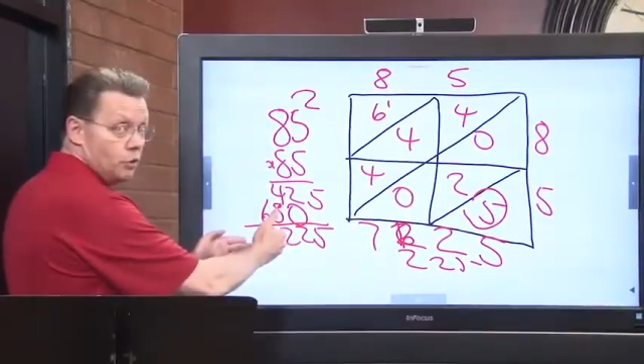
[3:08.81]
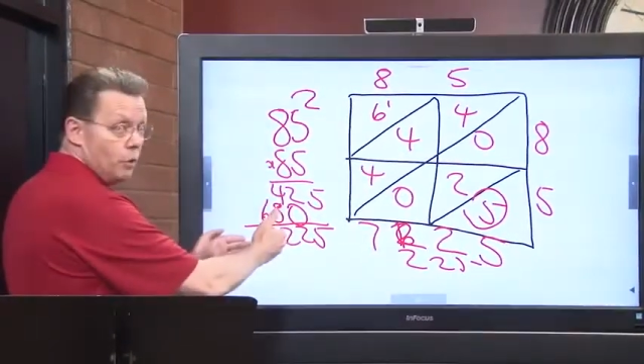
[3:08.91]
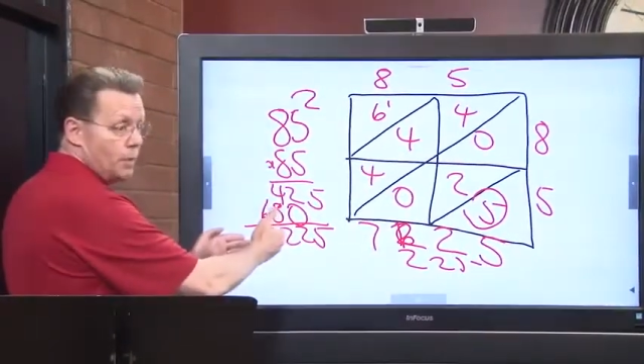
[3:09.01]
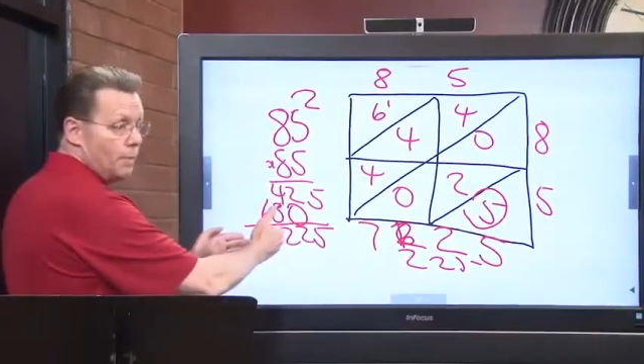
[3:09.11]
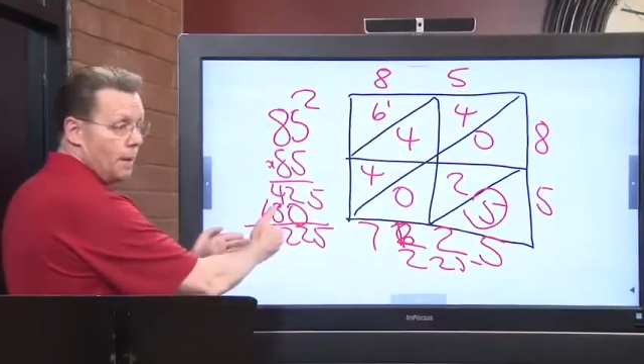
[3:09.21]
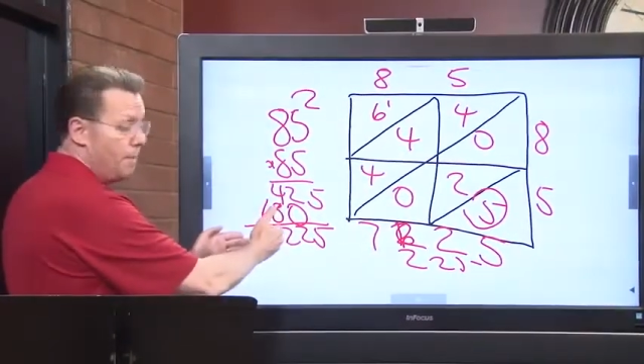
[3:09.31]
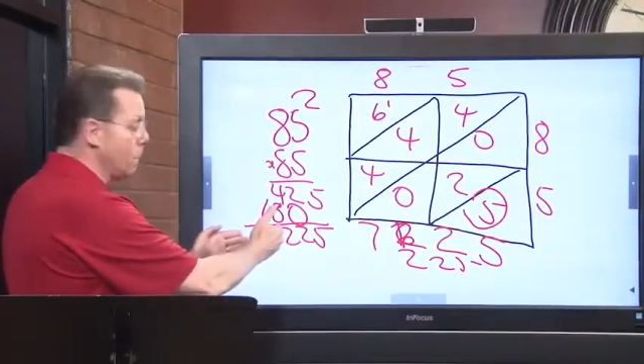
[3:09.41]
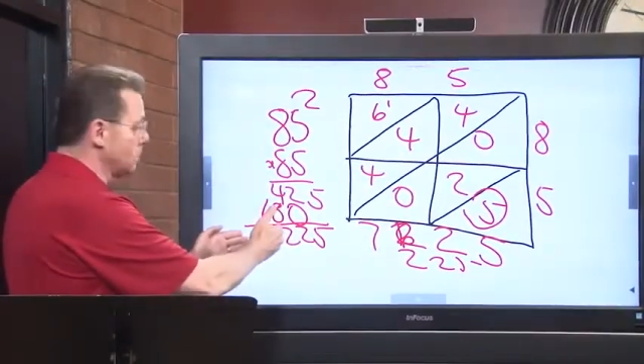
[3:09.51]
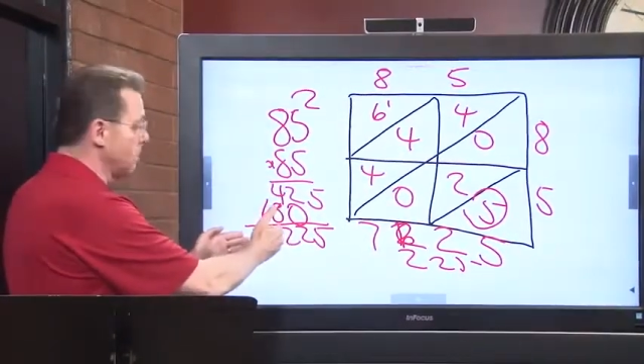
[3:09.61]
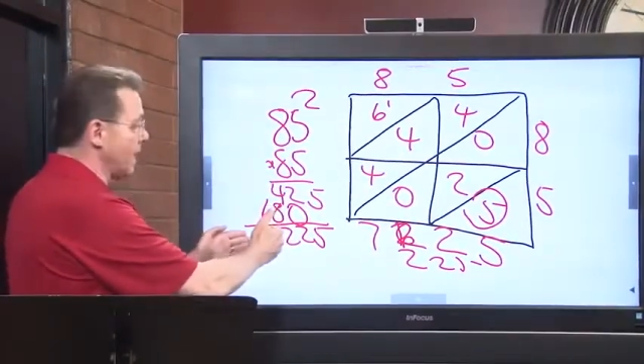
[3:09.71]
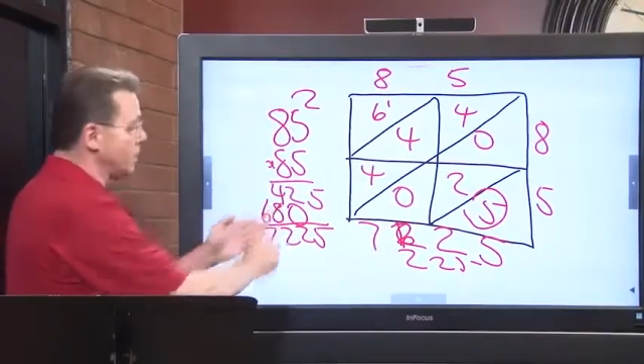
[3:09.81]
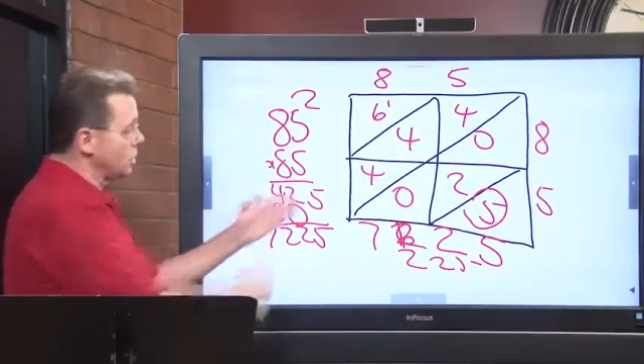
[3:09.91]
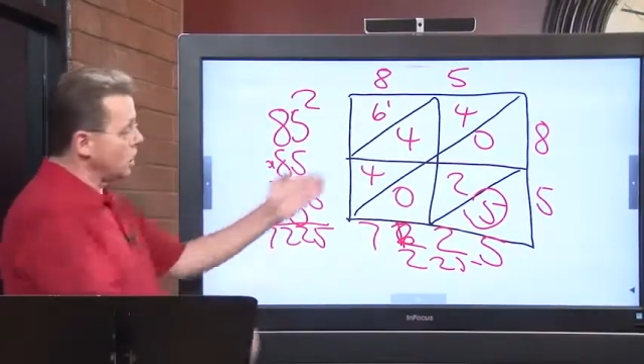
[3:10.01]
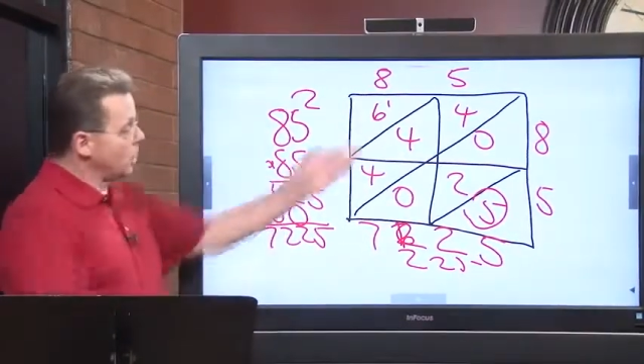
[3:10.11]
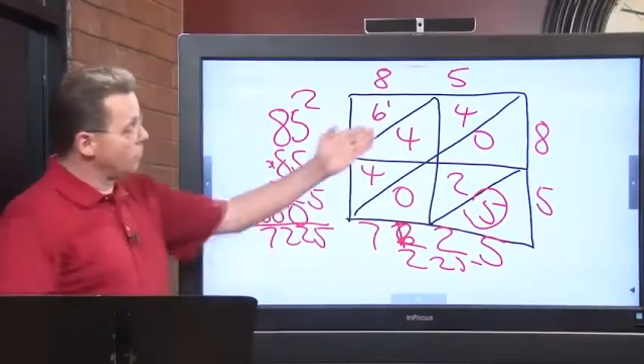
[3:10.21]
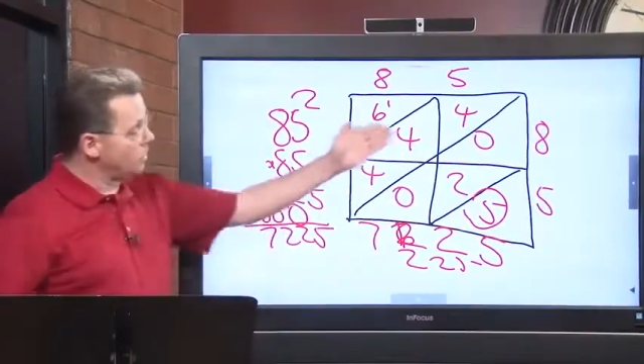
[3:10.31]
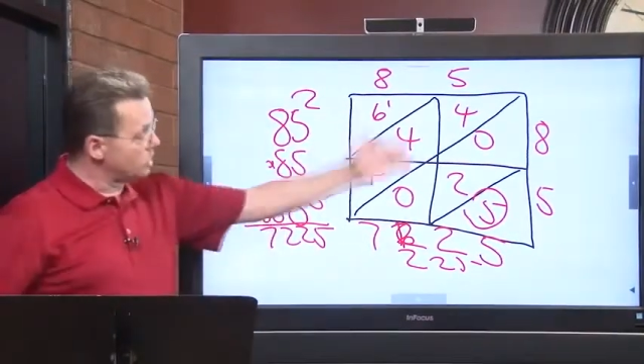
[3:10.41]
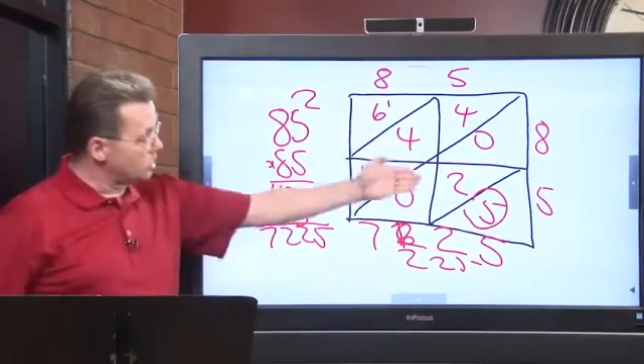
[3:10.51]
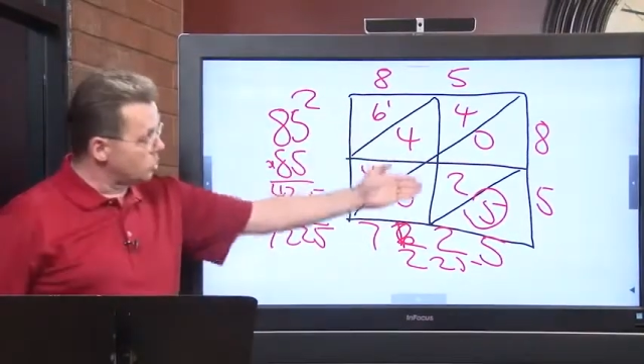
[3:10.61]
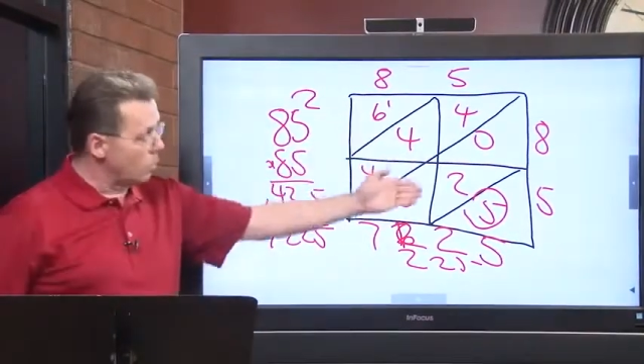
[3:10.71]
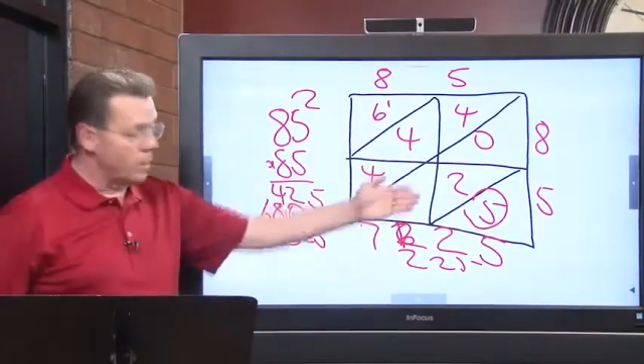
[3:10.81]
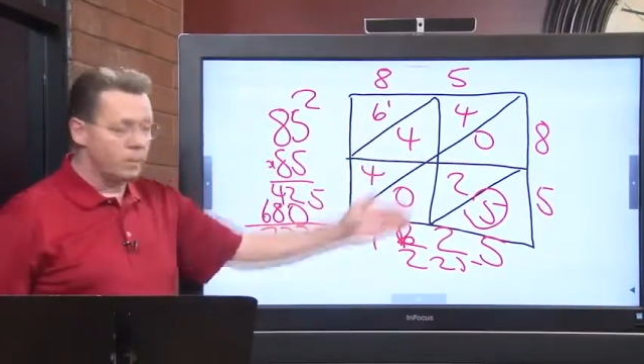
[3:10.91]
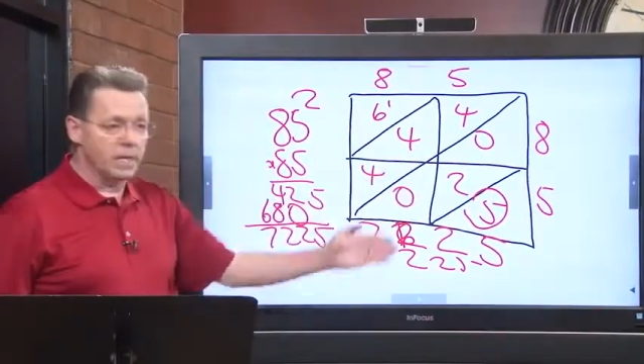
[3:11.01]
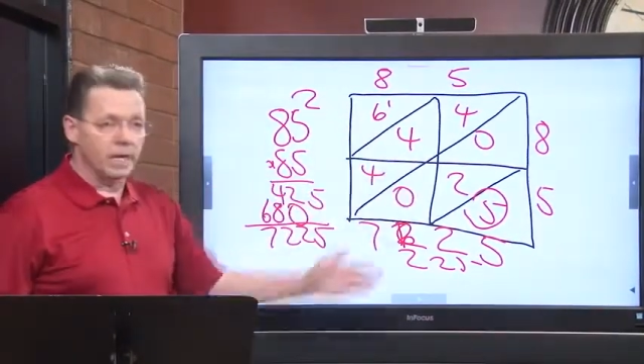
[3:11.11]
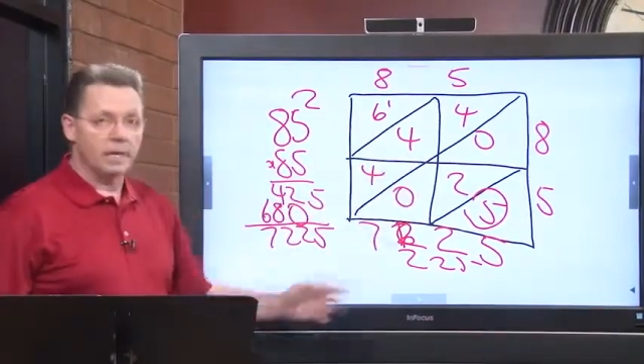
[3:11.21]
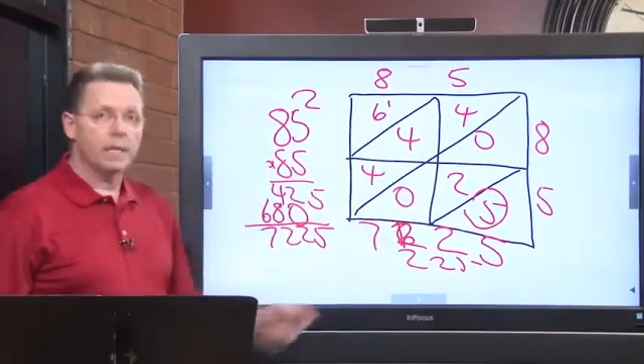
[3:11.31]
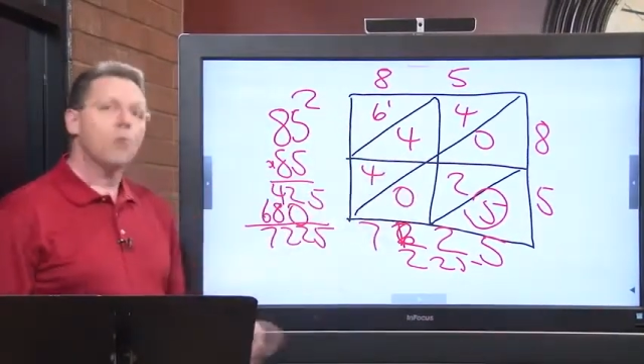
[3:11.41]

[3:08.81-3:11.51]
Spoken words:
doing the multiplication, this is the way we did it.